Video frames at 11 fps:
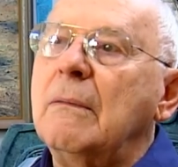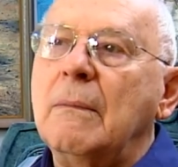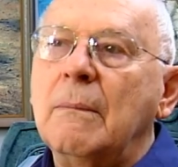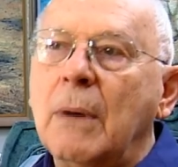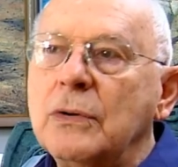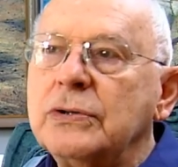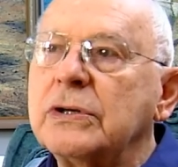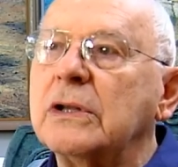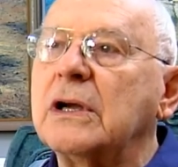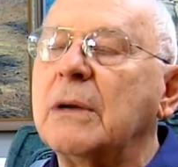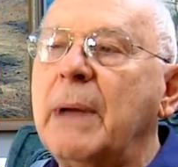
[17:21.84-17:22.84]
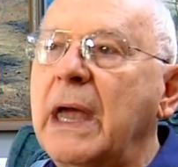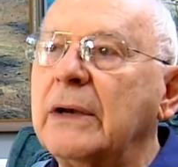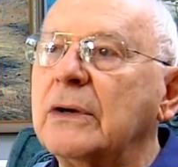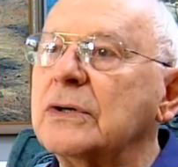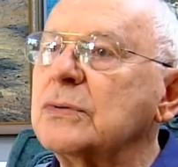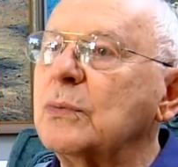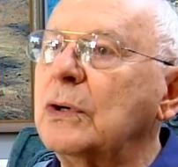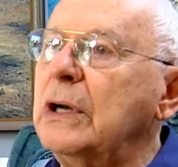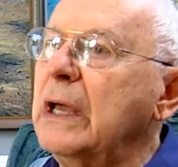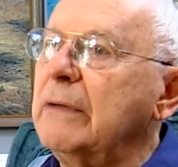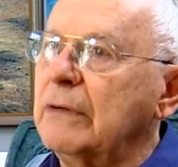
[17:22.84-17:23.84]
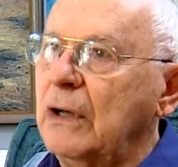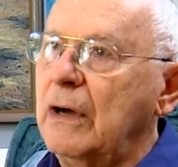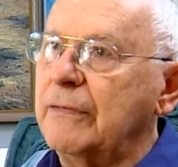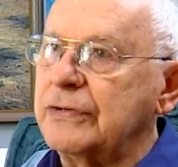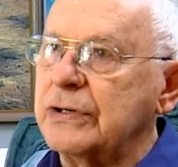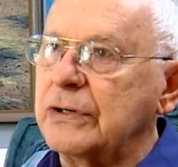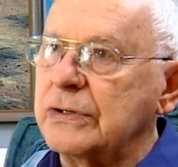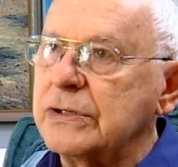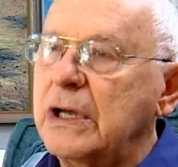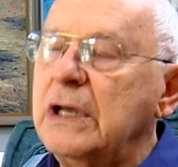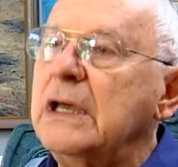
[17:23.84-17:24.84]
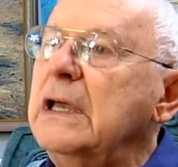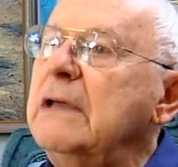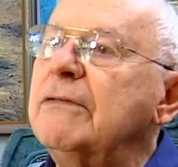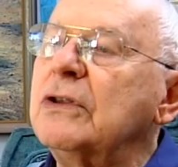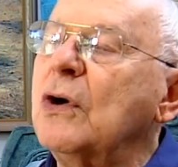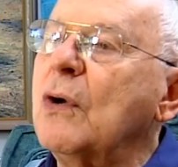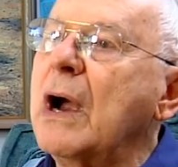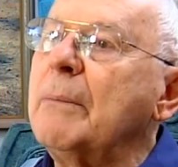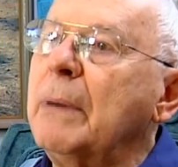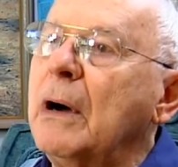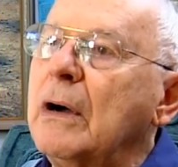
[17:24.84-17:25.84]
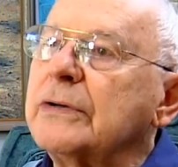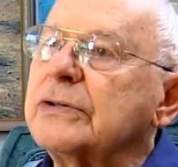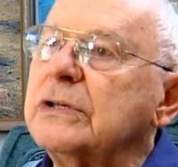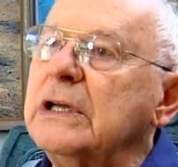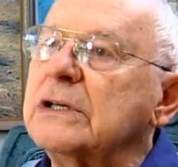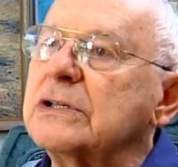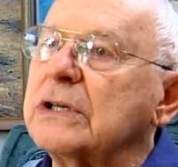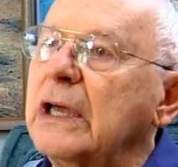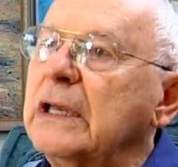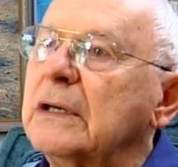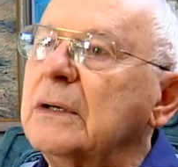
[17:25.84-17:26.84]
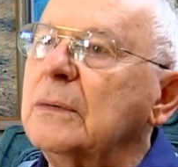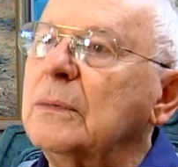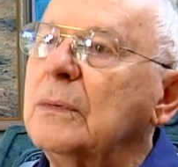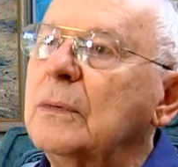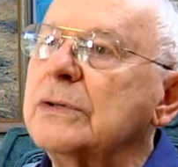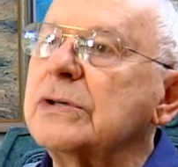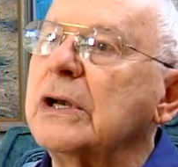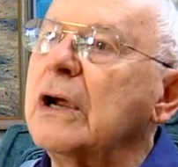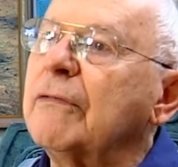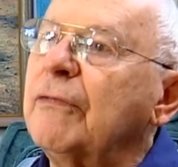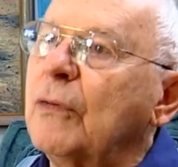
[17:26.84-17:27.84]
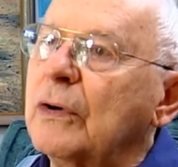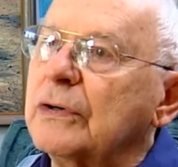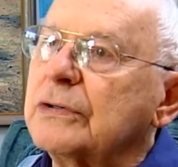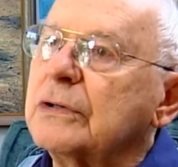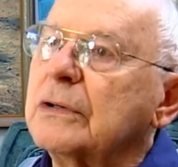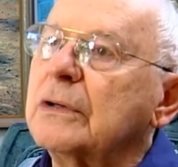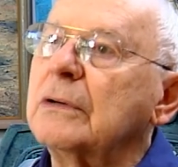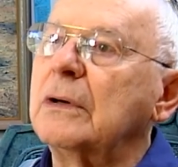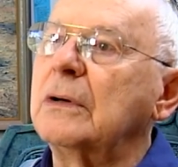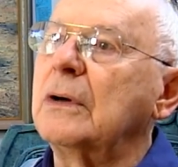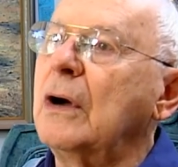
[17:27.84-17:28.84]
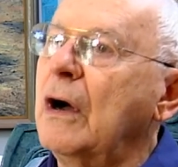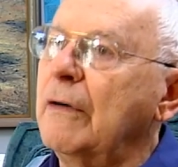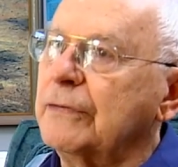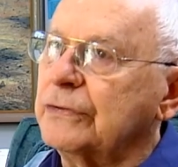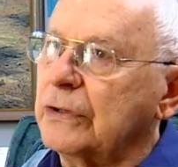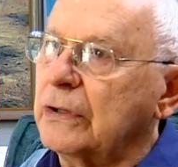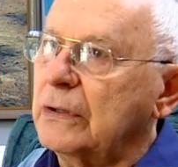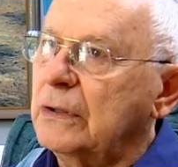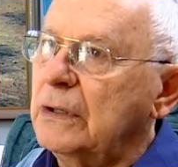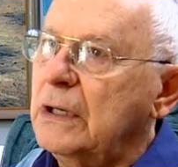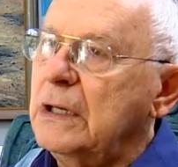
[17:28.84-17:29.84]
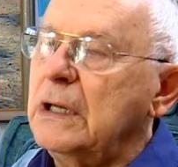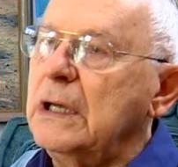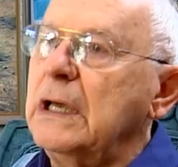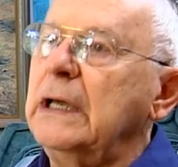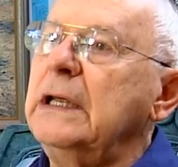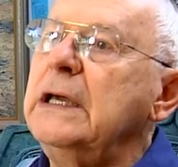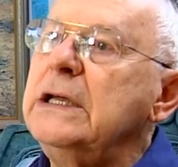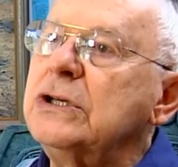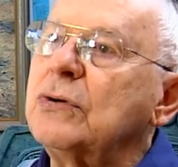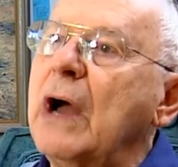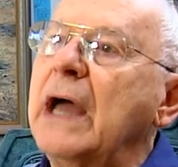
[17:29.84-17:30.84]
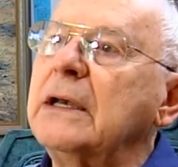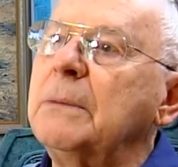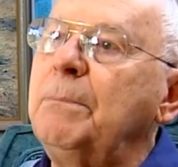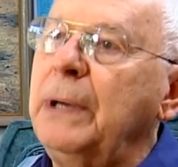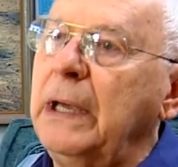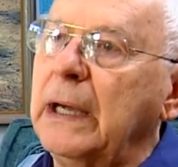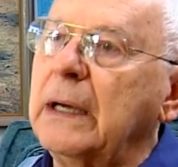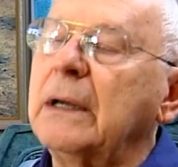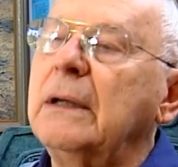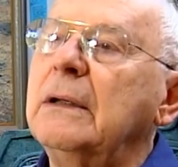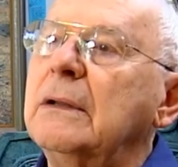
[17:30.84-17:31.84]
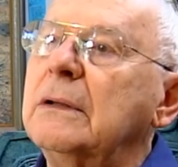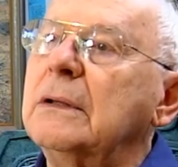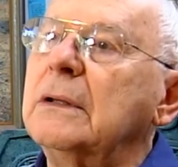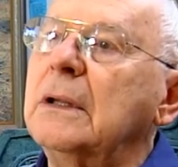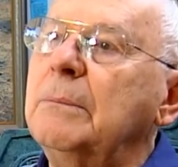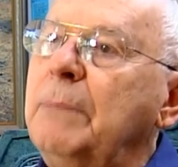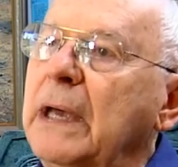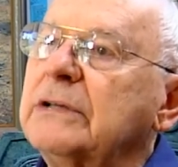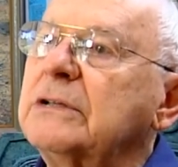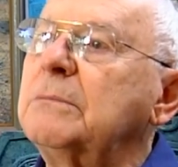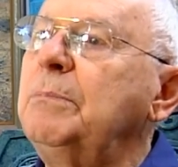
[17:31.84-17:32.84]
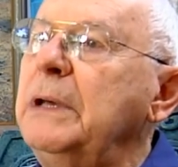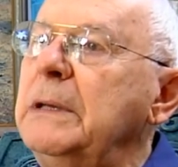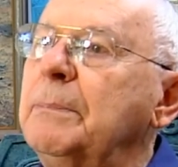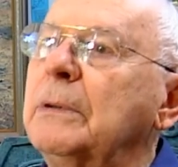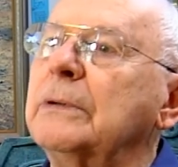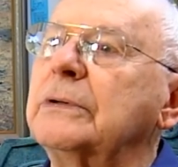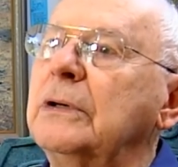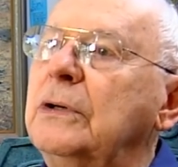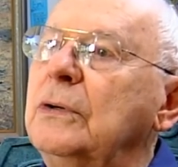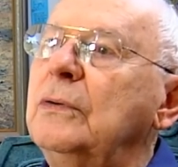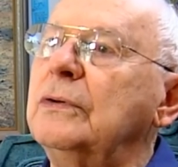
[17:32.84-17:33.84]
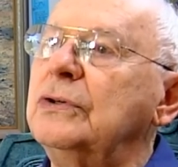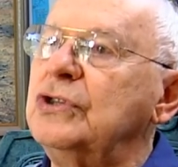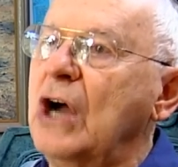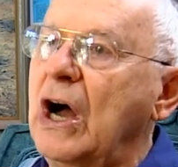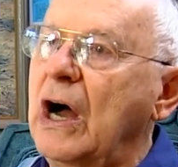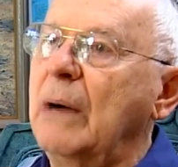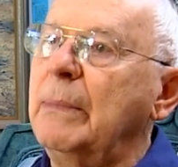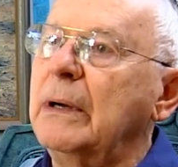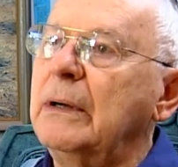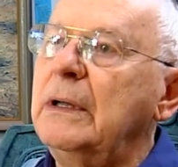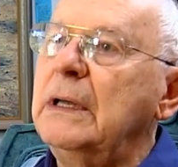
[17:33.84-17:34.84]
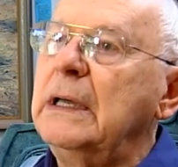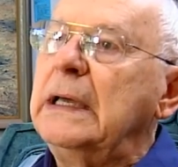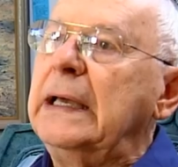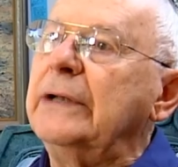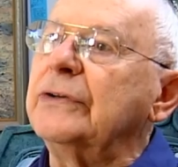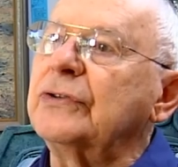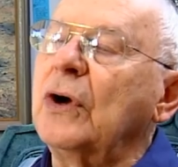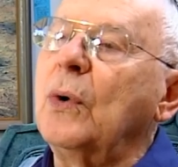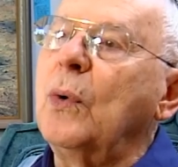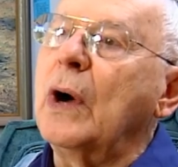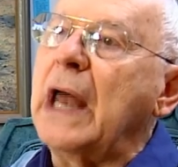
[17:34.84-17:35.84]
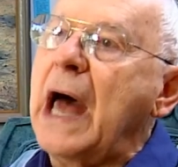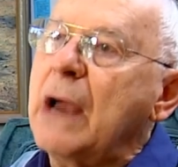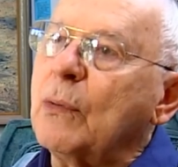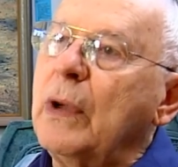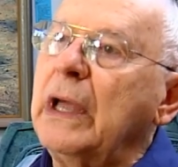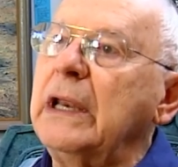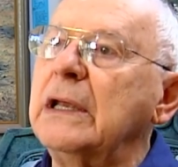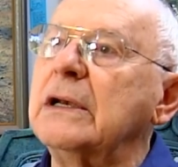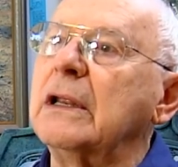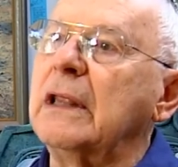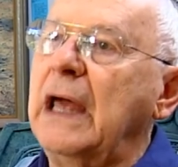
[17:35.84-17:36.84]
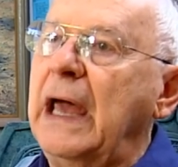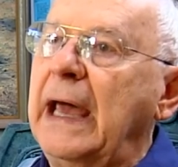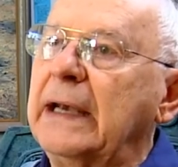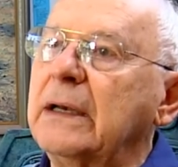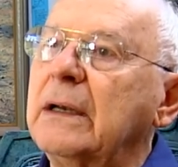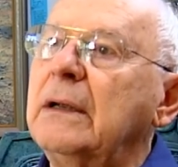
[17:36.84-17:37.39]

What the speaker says: most of the commanders were naval officers, even though our boss, Deke Slayton, was an Air Force officer. And he tried to pick the best people to do the job. And so what I read into that